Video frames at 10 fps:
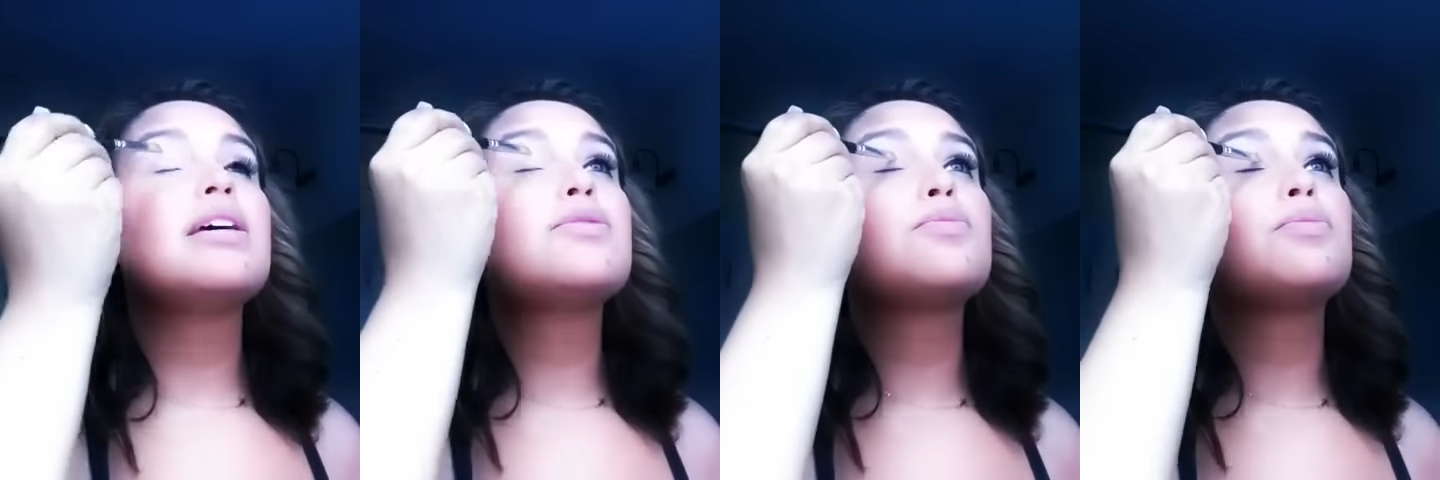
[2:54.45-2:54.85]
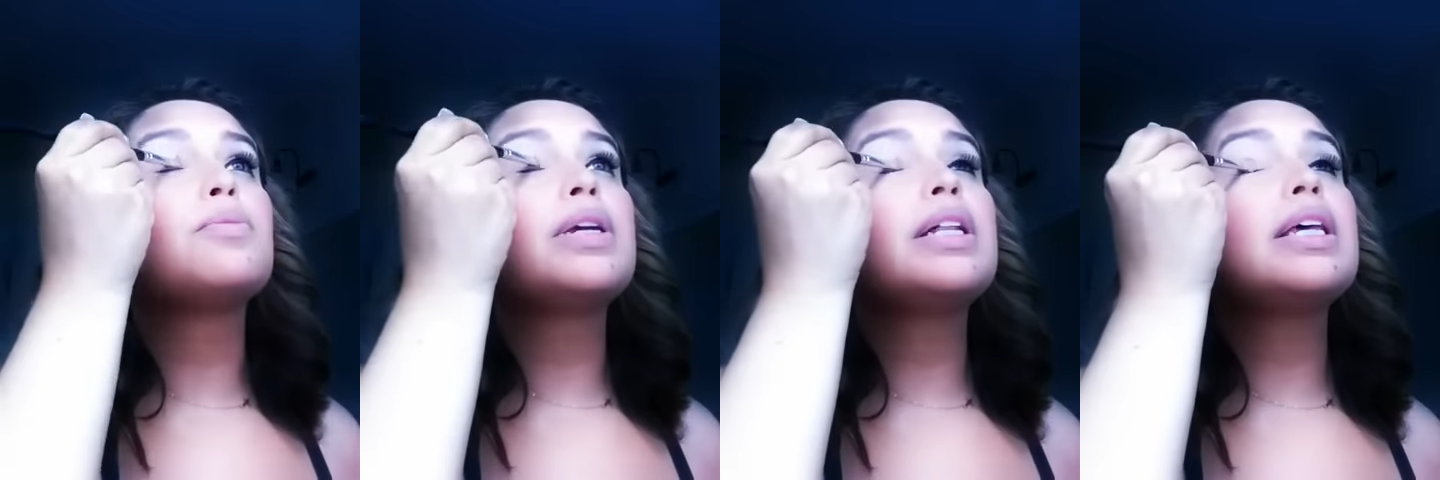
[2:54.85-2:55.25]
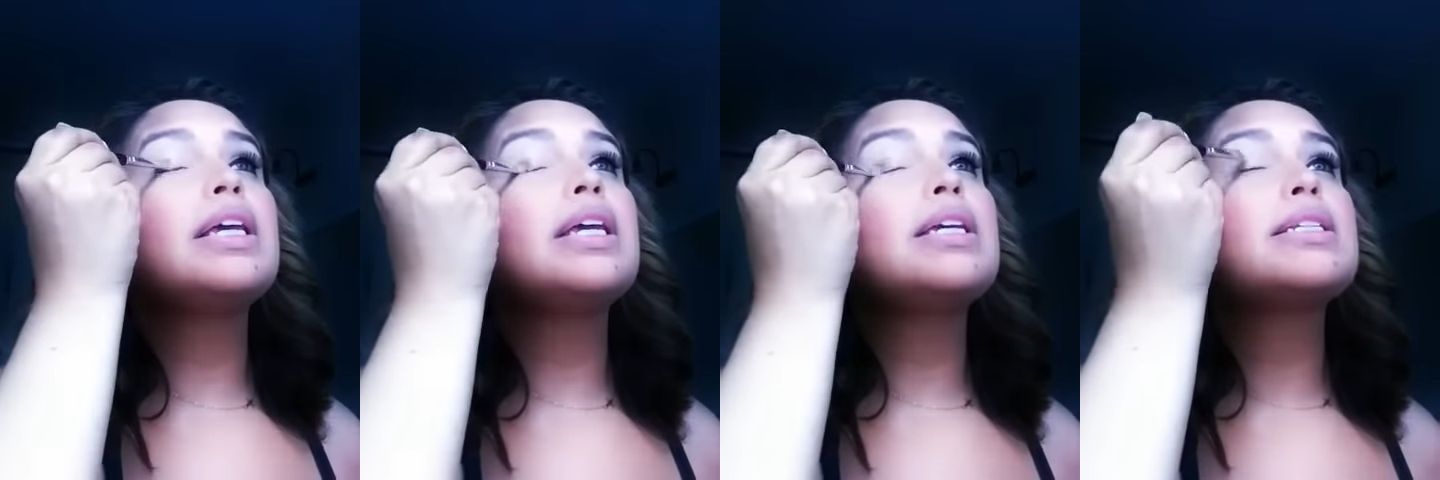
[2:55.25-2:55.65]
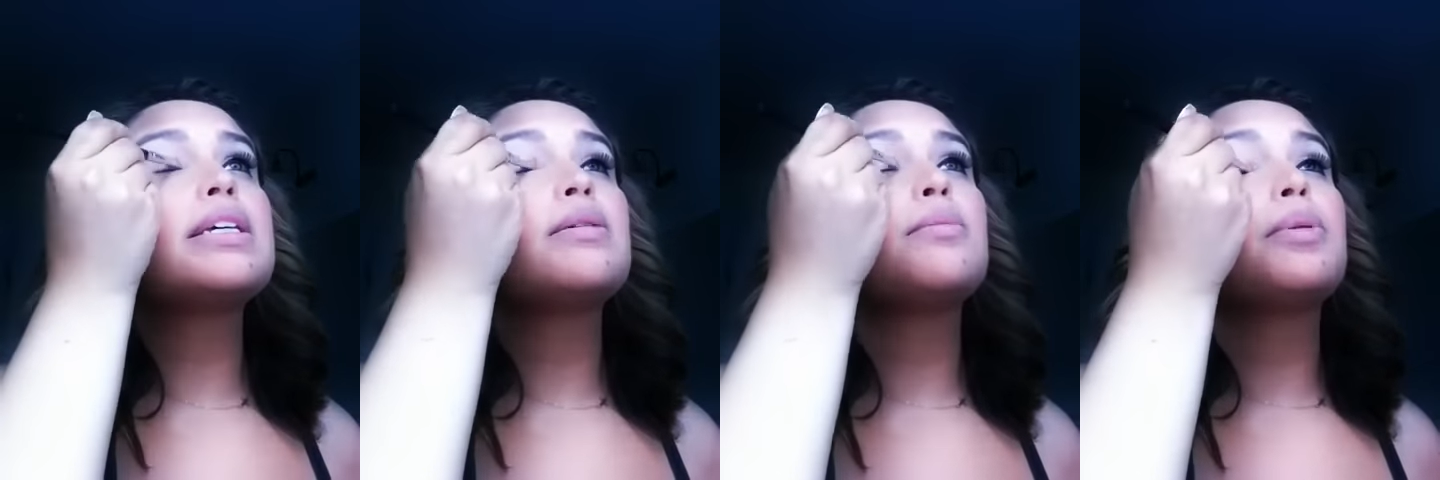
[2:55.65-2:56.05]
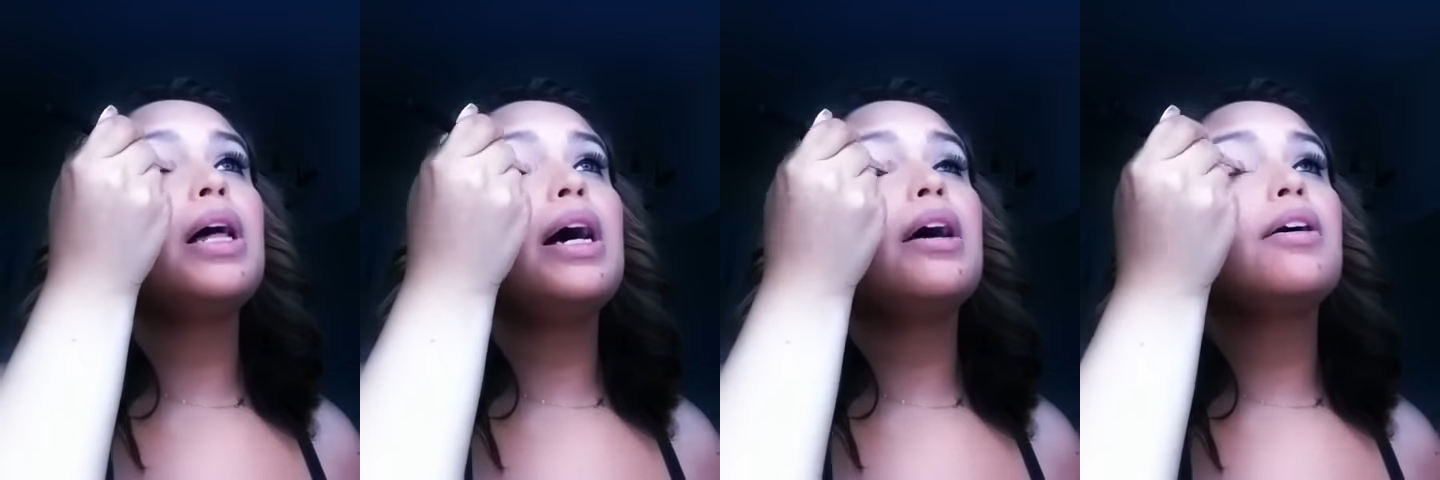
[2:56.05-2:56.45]
It's really easy to
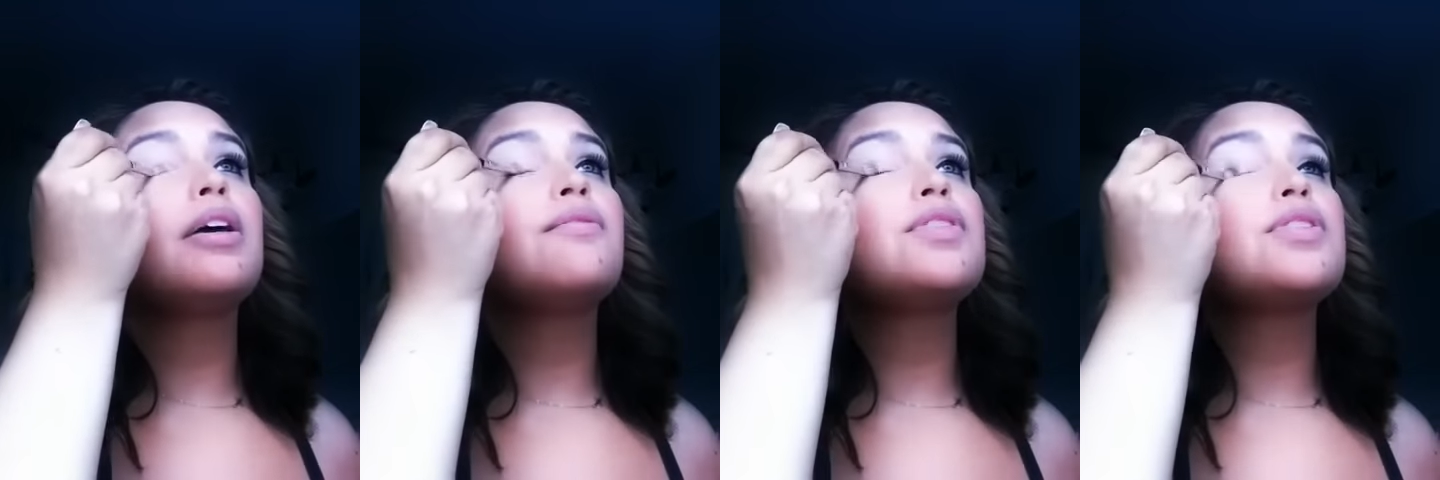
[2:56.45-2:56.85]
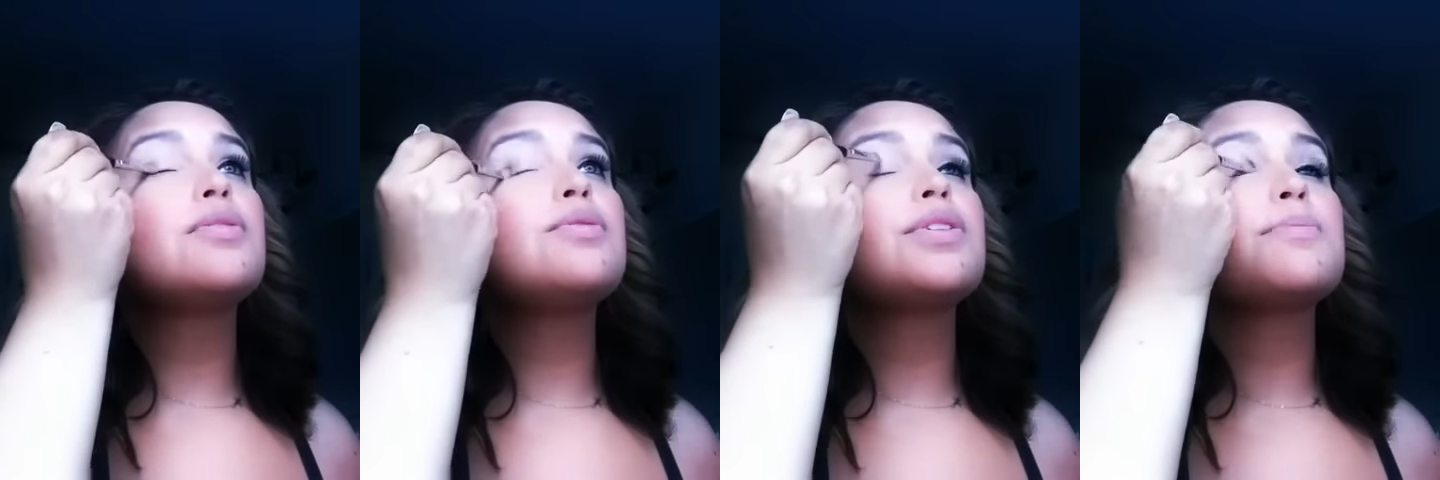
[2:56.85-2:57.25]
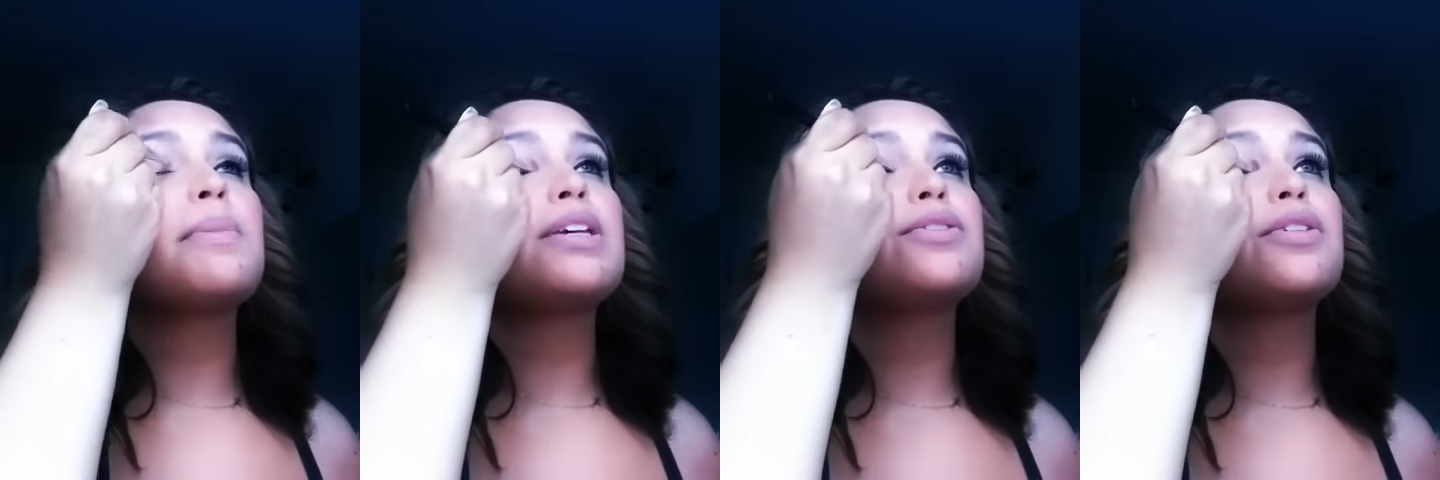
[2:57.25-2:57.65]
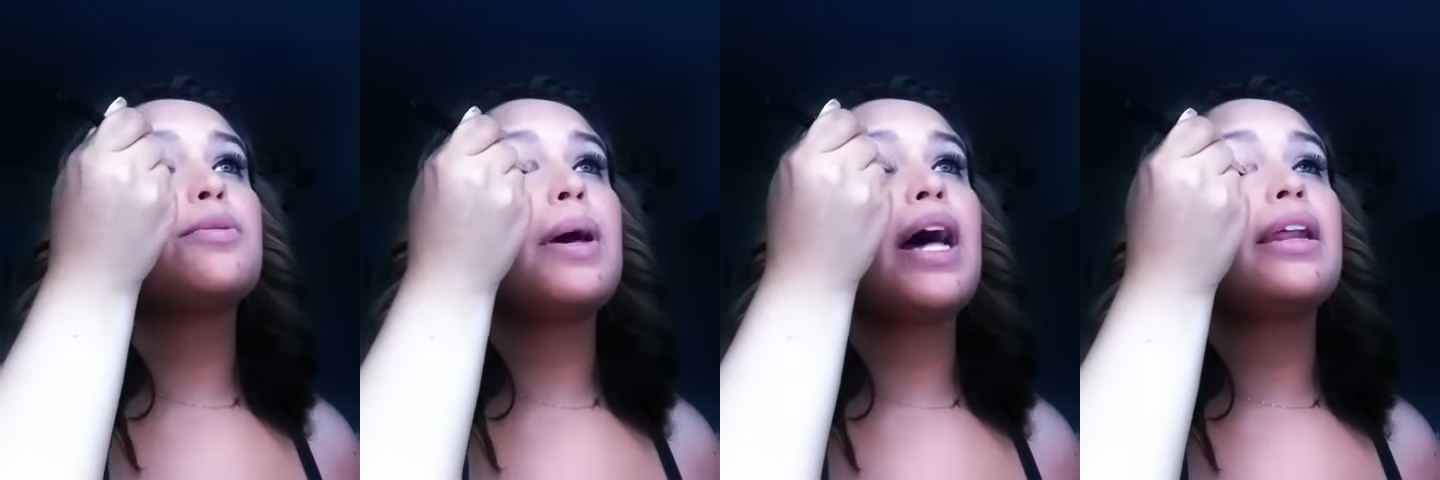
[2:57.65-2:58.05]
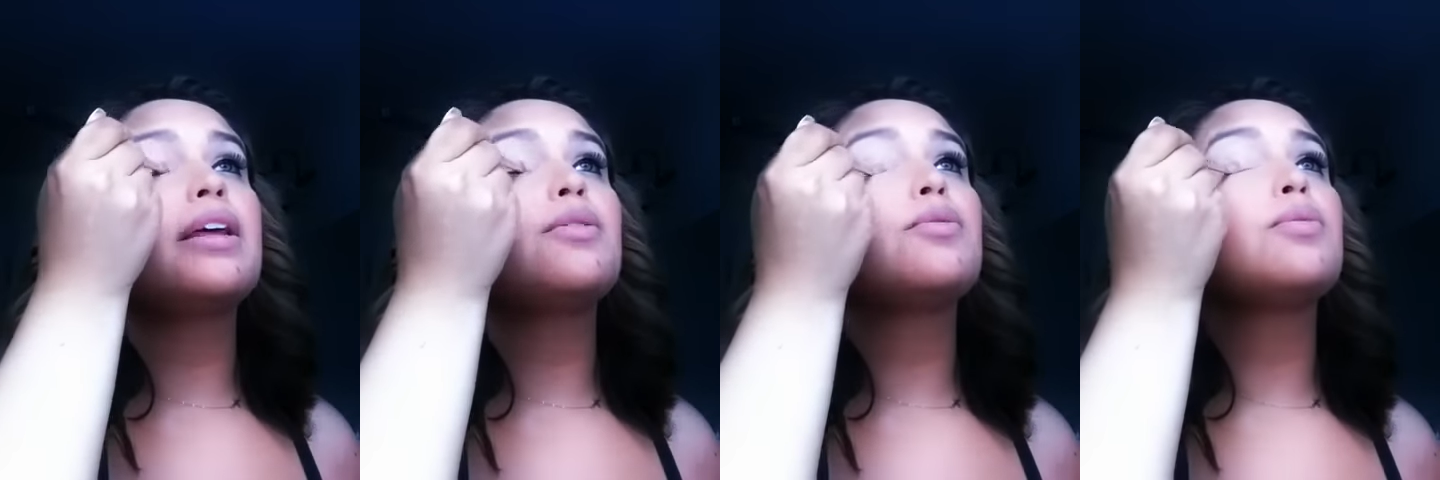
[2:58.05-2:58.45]
apply. All you have to do is just make sure you pat it
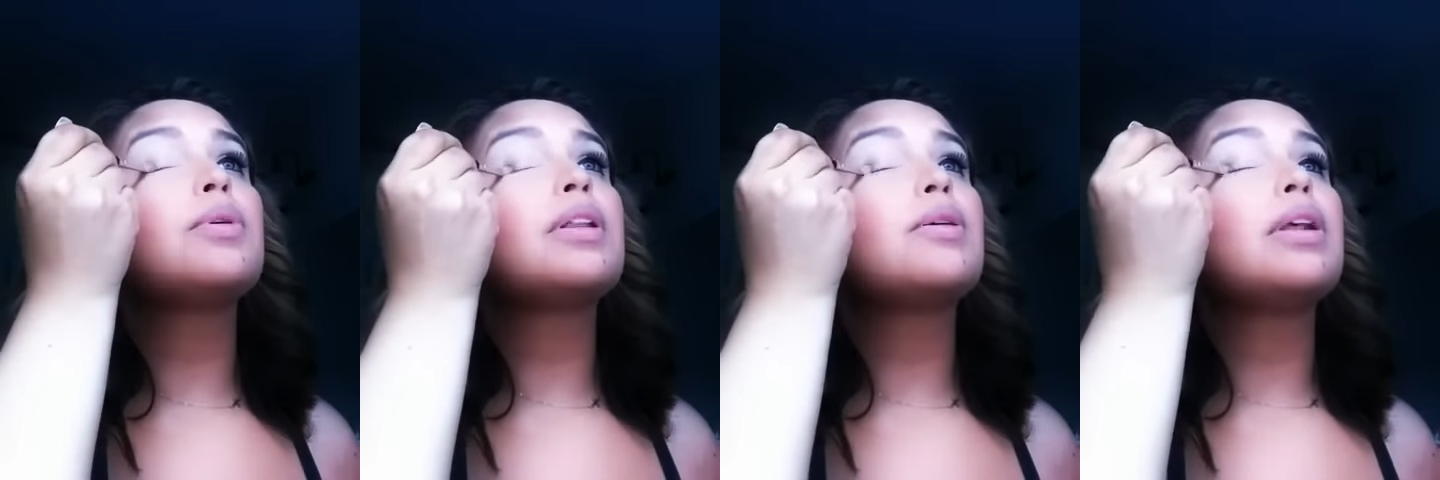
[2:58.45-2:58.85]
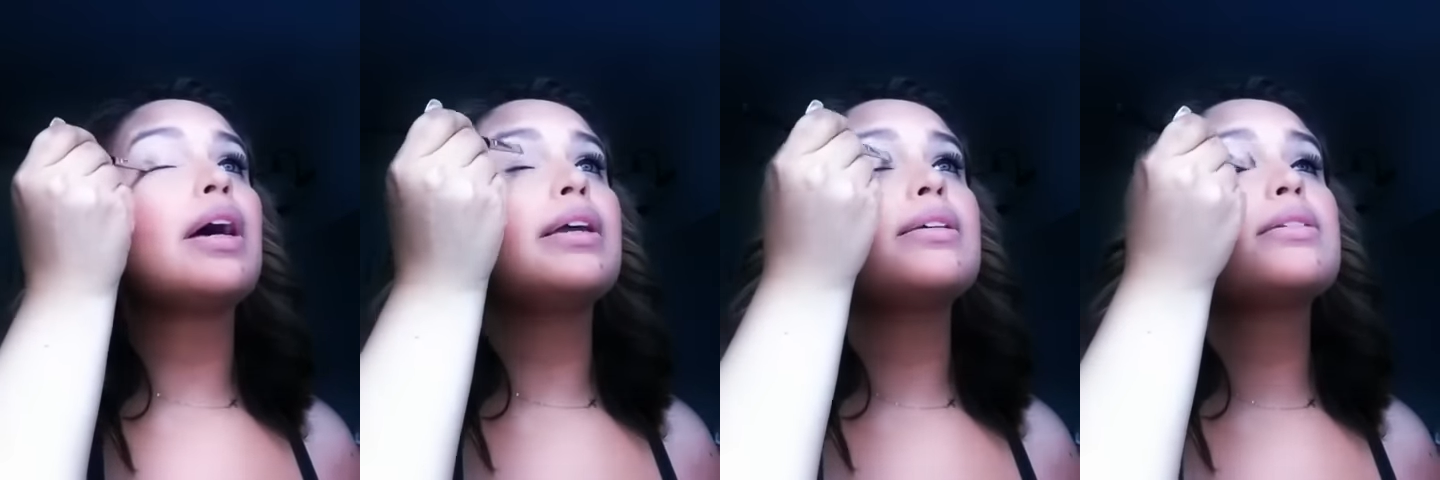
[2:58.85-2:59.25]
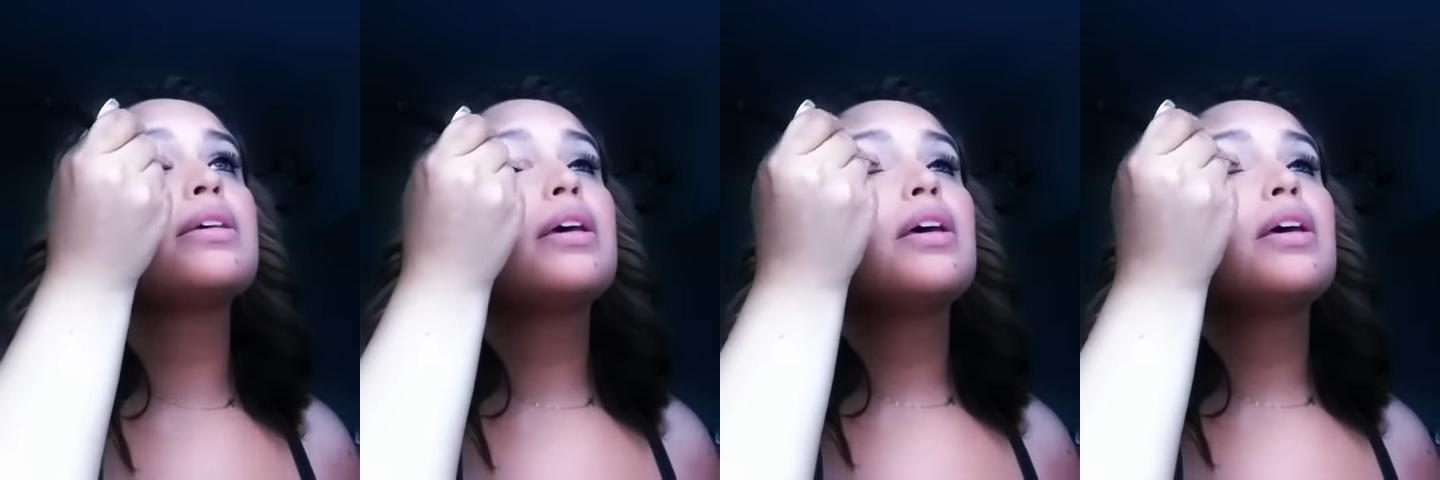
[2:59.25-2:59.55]
in really nice.